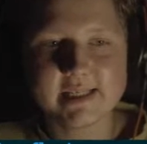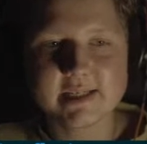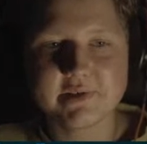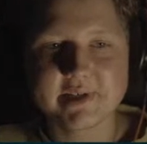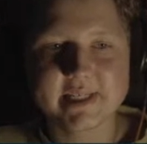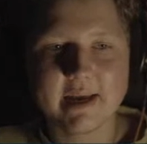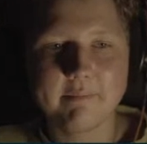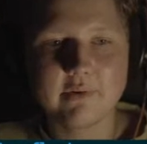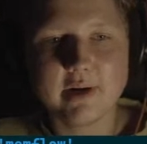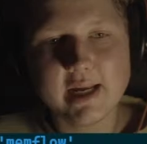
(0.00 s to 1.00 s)
to
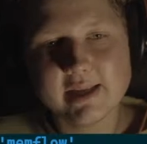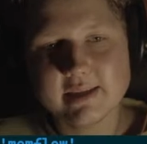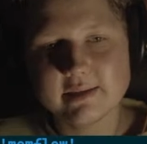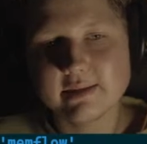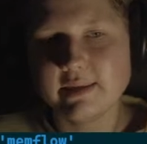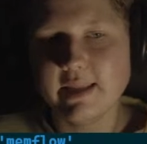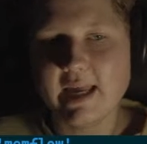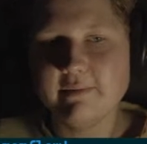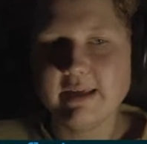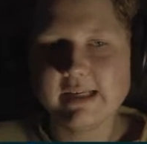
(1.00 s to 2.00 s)
separate the
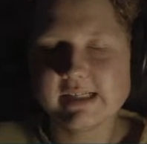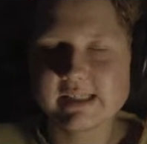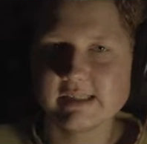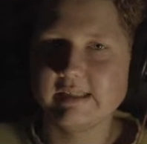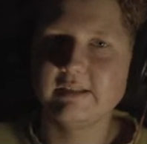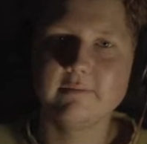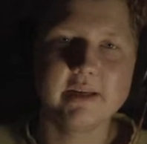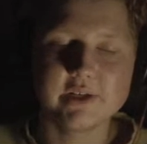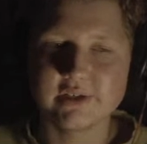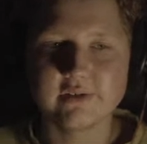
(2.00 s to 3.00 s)
namings to make
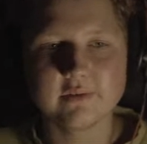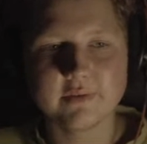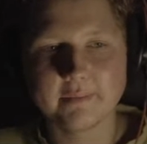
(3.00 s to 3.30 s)
sure the